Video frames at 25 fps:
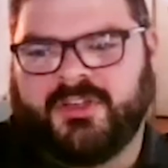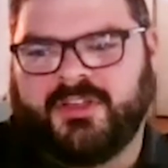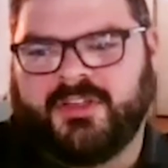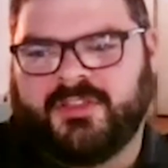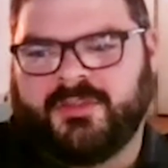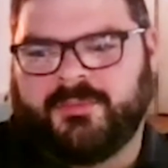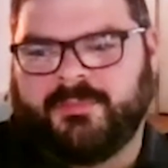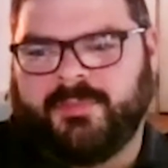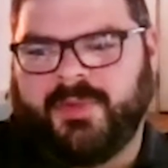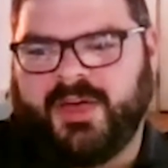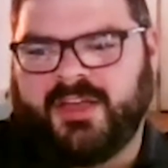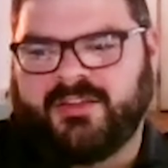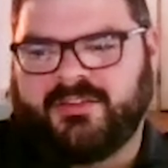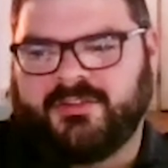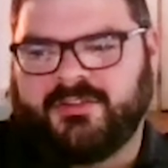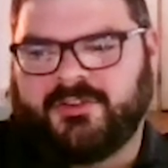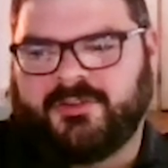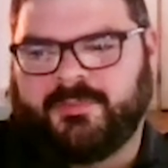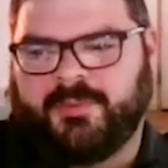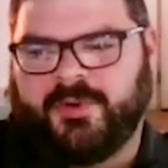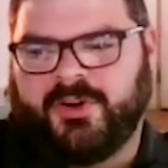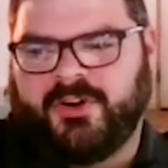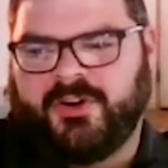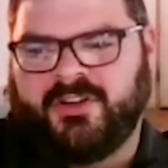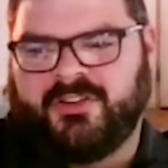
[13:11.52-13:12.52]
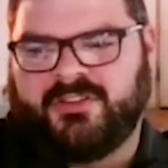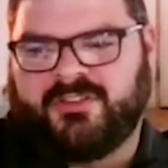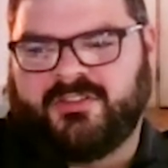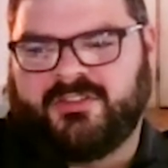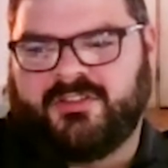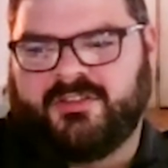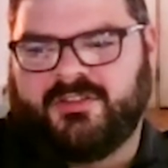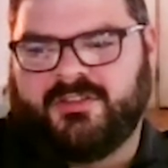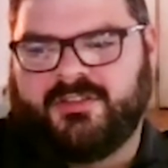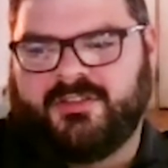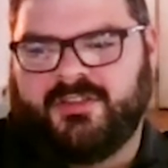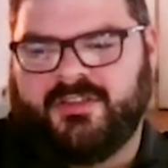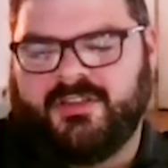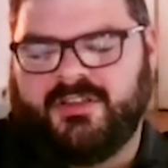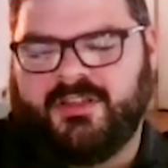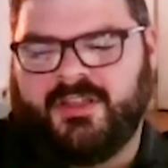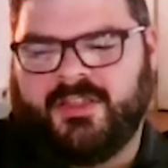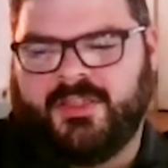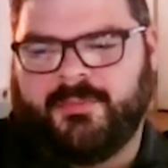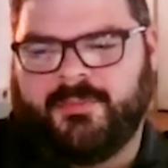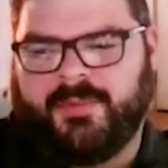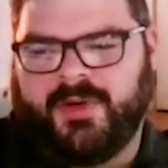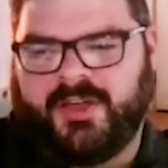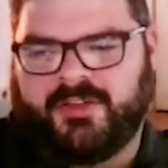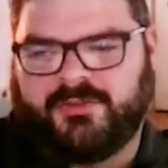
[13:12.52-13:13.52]
the best experience
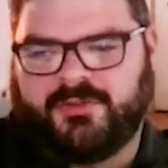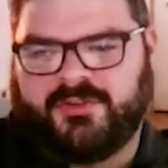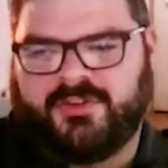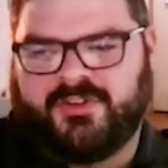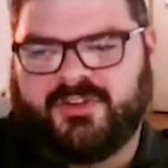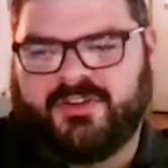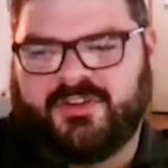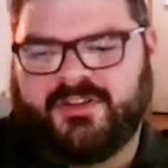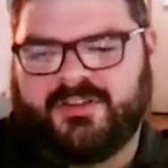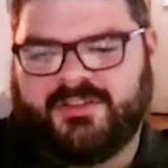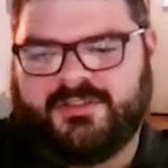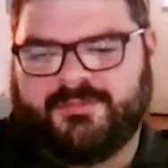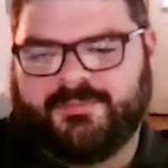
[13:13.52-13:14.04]
and the best